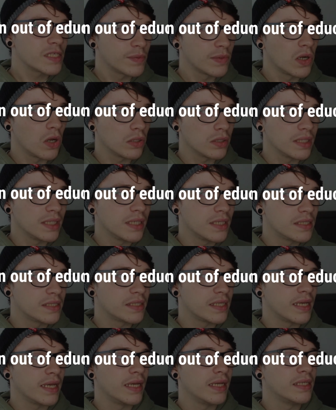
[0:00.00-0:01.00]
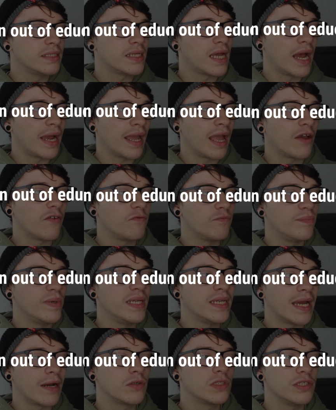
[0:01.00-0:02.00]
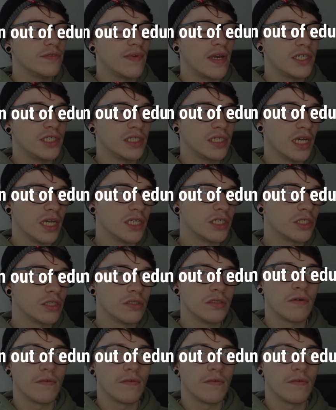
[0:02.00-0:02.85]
but not least is, I have been out of education